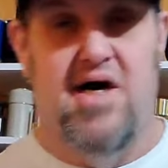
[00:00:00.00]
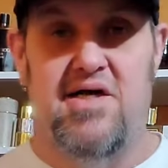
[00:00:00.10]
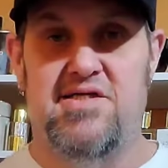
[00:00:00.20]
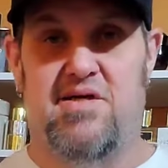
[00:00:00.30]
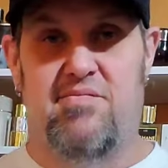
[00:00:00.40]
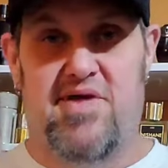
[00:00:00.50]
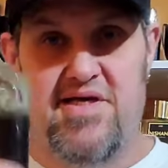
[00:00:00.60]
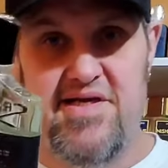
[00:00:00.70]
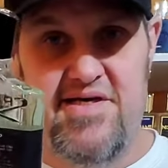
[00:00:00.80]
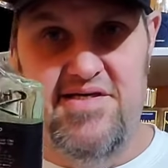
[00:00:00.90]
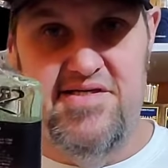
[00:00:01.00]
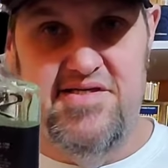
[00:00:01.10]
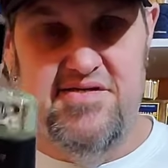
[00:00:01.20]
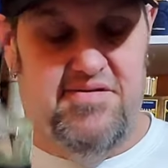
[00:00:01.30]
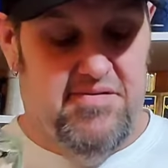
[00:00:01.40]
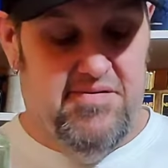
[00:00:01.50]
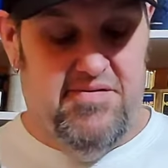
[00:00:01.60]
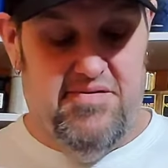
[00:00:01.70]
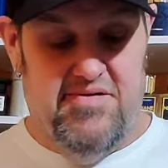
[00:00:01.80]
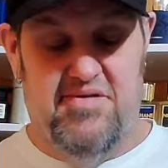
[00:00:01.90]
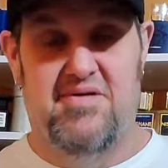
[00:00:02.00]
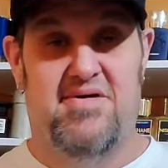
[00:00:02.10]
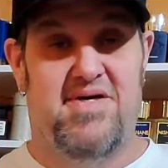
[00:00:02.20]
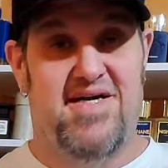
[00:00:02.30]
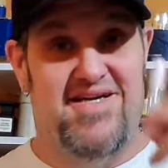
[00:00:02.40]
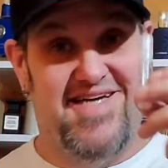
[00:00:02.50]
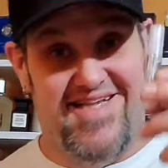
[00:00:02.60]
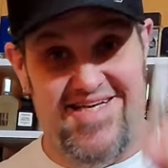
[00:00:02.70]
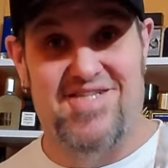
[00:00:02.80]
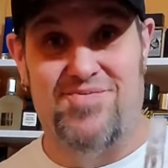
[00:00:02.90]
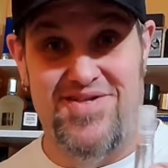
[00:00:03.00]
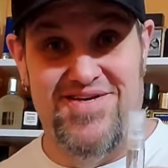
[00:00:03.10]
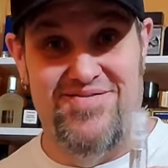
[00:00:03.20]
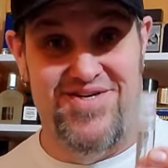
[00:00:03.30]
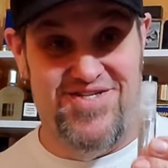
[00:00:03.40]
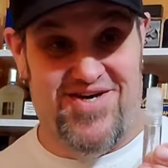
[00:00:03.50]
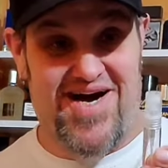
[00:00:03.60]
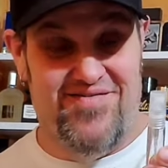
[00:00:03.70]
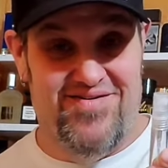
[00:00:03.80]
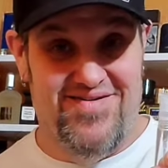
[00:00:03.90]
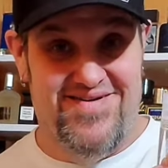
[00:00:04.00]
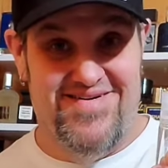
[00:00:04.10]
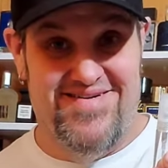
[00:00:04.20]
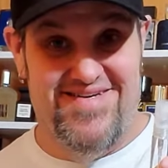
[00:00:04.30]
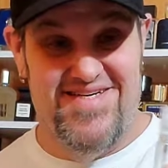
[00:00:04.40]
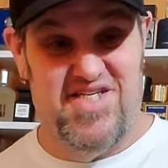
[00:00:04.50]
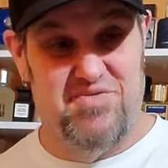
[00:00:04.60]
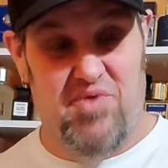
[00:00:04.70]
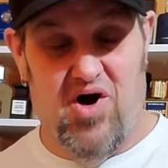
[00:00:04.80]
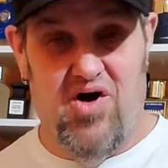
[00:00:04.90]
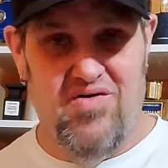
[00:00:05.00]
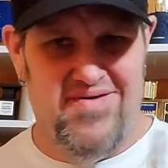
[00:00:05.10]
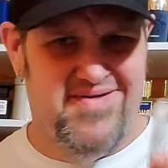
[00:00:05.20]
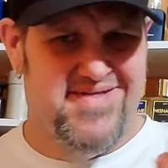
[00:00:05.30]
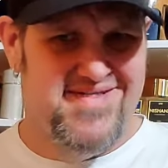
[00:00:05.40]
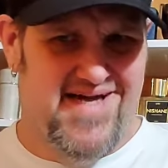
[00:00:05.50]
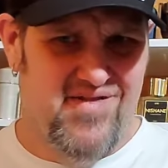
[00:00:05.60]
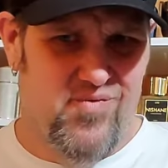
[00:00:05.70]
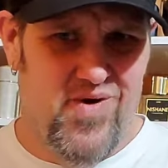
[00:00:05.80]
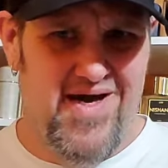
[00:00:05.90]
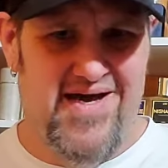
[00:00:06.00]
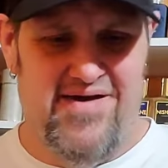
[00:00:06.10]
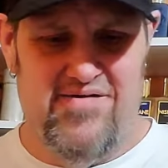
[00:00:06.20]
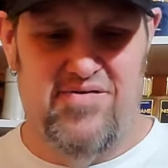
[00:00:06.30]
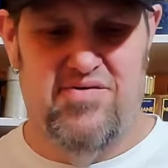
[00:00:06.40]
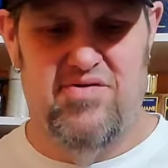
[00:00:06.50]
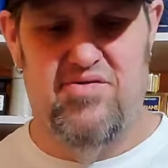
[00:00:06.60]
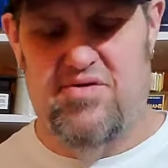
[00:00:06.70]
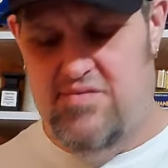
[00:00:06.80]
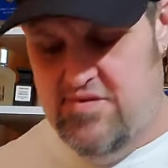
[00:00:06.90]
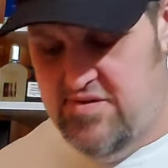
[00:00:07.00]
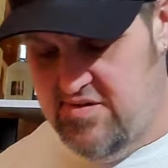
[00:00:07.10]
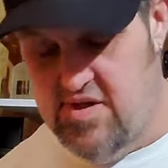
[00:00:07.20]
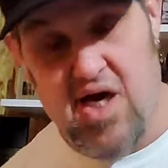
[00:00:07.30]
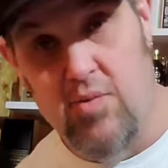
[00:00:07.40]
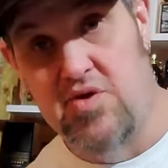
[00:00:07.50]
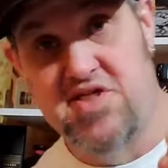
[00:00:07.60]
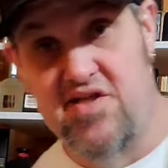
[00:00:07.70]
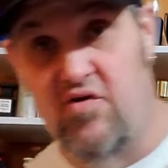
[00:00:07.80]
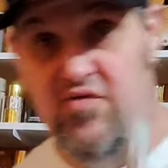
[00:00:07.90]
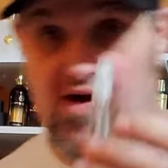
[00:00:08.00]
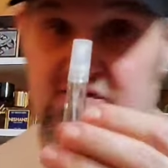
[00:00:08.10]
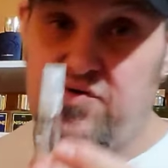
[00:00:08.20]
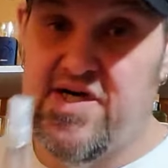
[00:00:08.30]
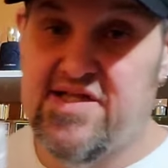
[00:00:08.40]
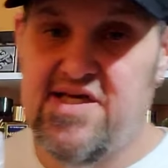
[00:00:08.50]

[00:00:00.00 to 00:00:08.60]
out of something like this. You take this with you when you travel. It's small. It's out of the way. I will say though, if you ever do get